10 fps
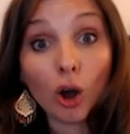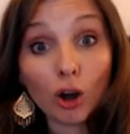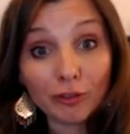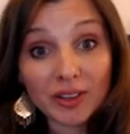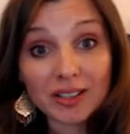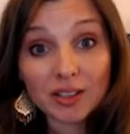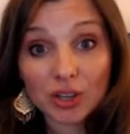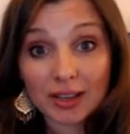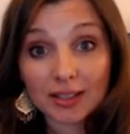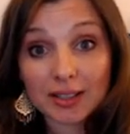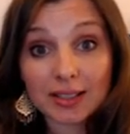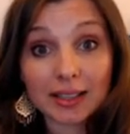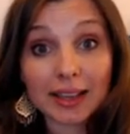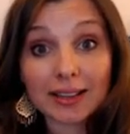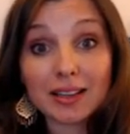often suggests
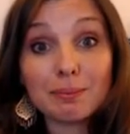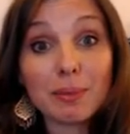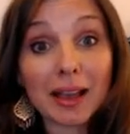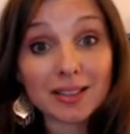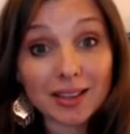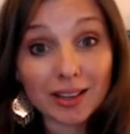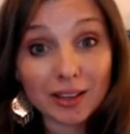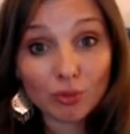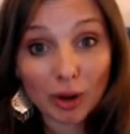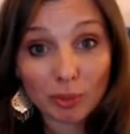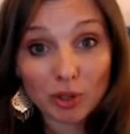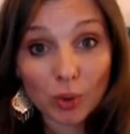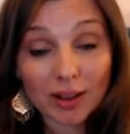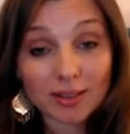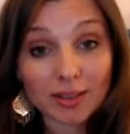selecting masculine
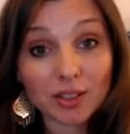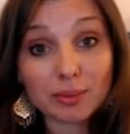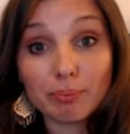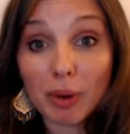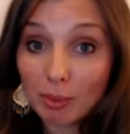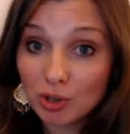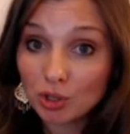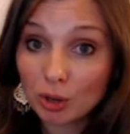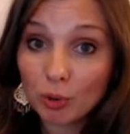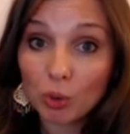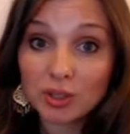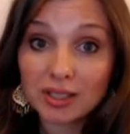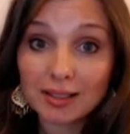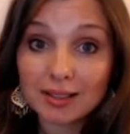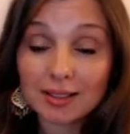repertoire such as barbershop
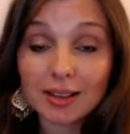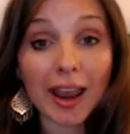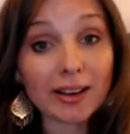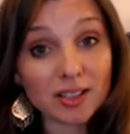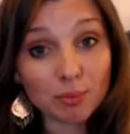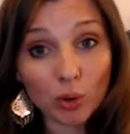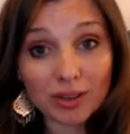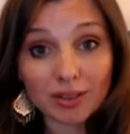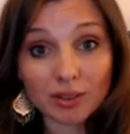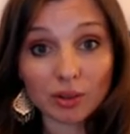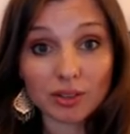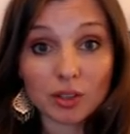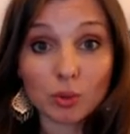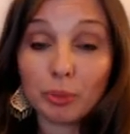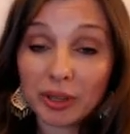quartets and sporting songs
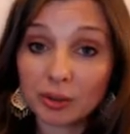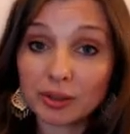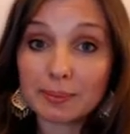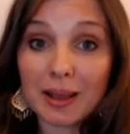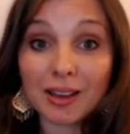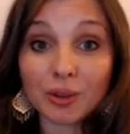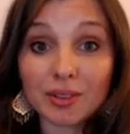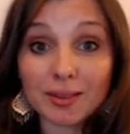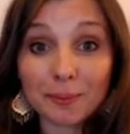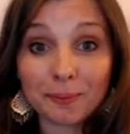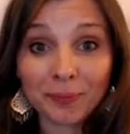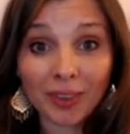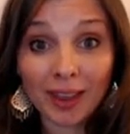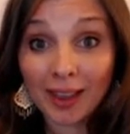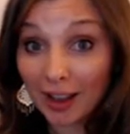to appeal to males.
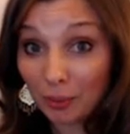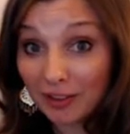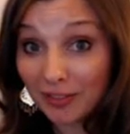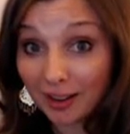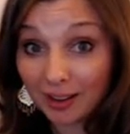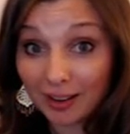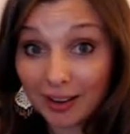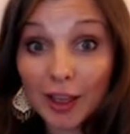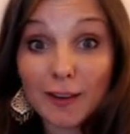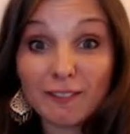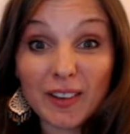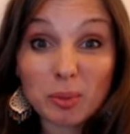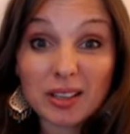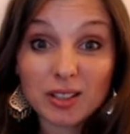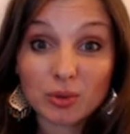However,
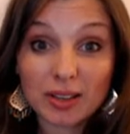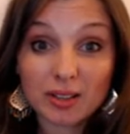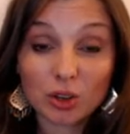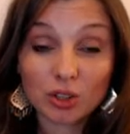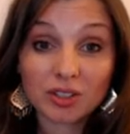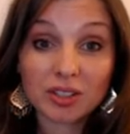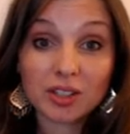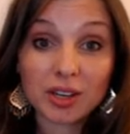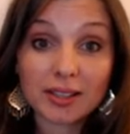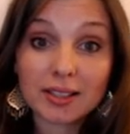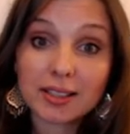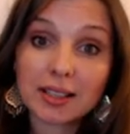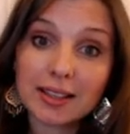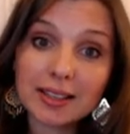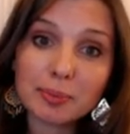feminist research suggests
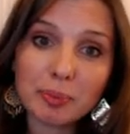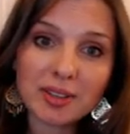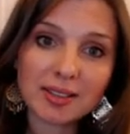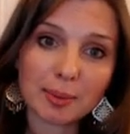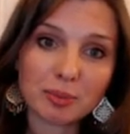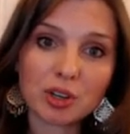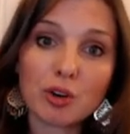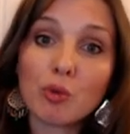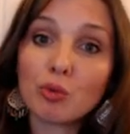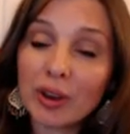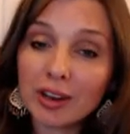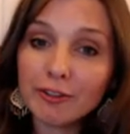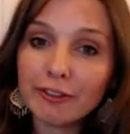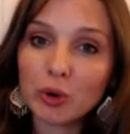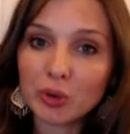that this perception
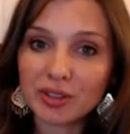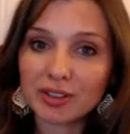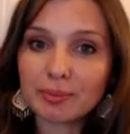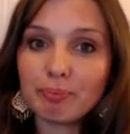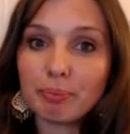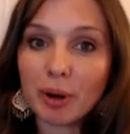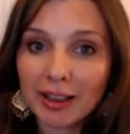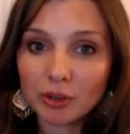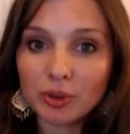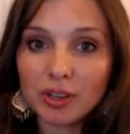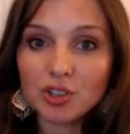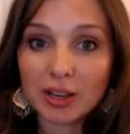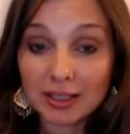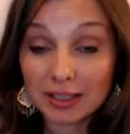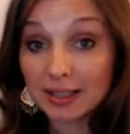reinforces binary
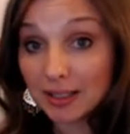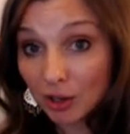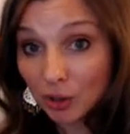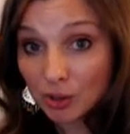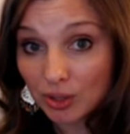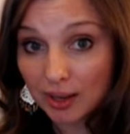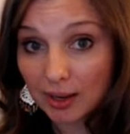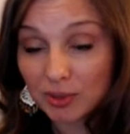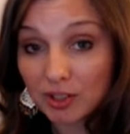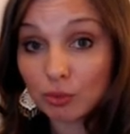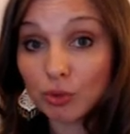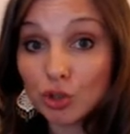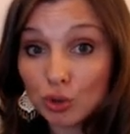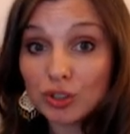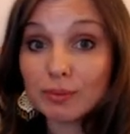gendered stereotypes that
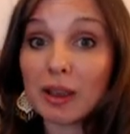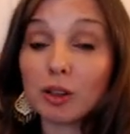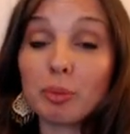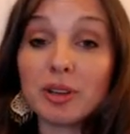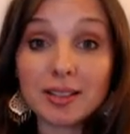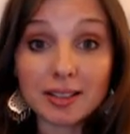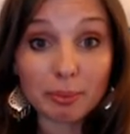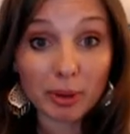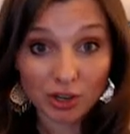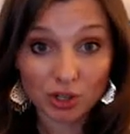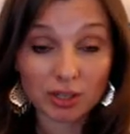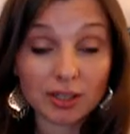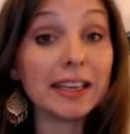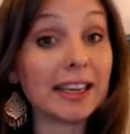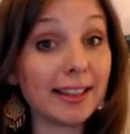reduce male
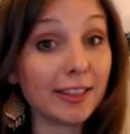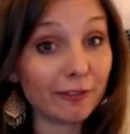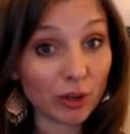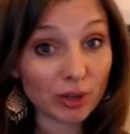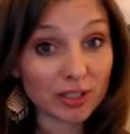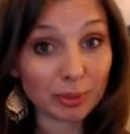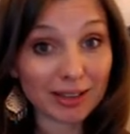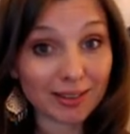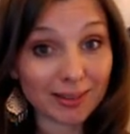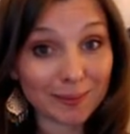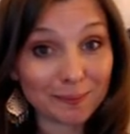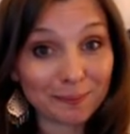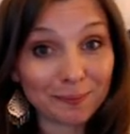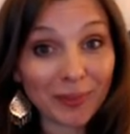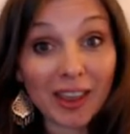participation in the first place.
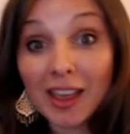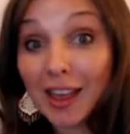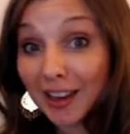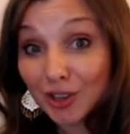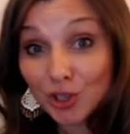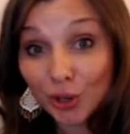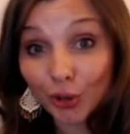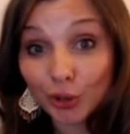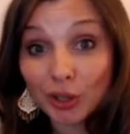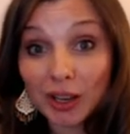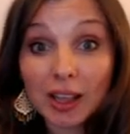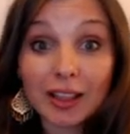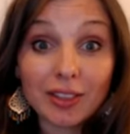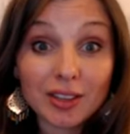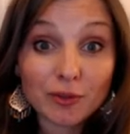In turn,
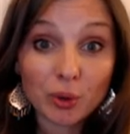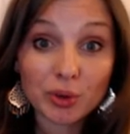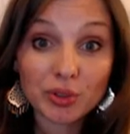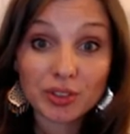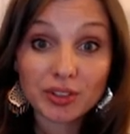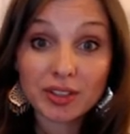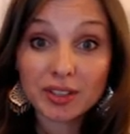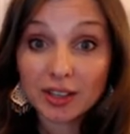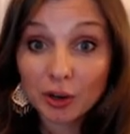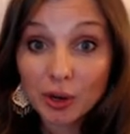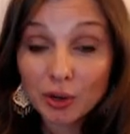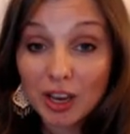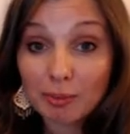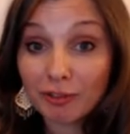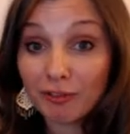this forces the
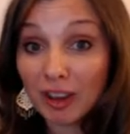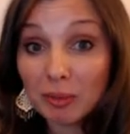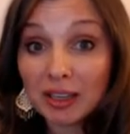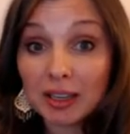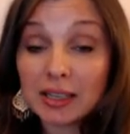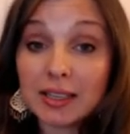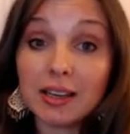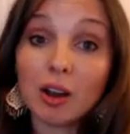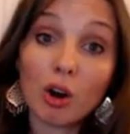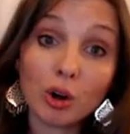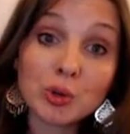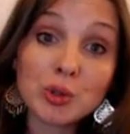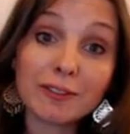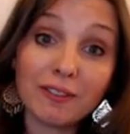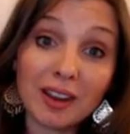stereotype of femininity
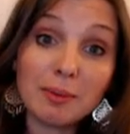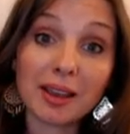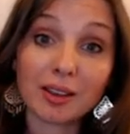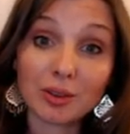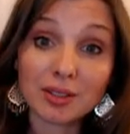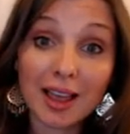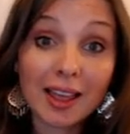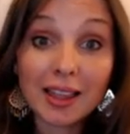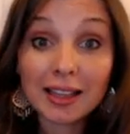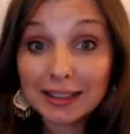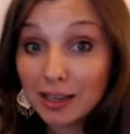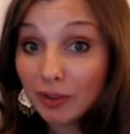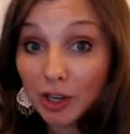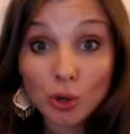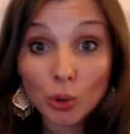onto females,
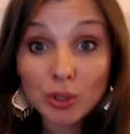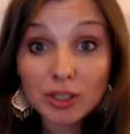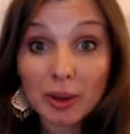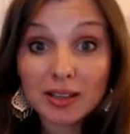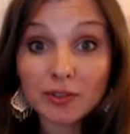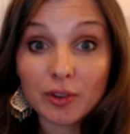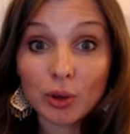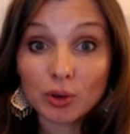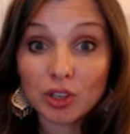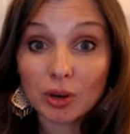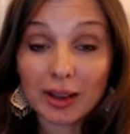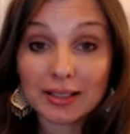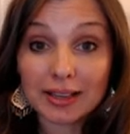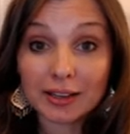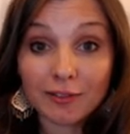leaving no space for those who
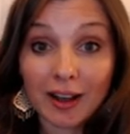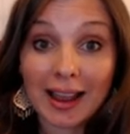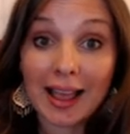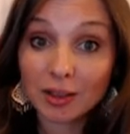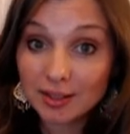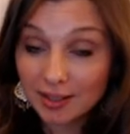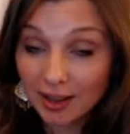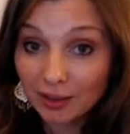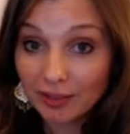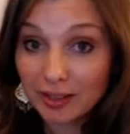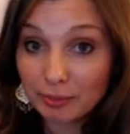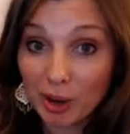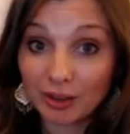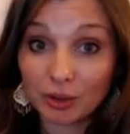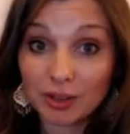identify outside of these
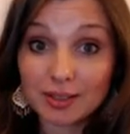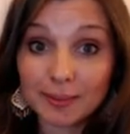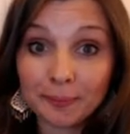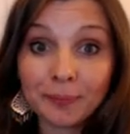binaries,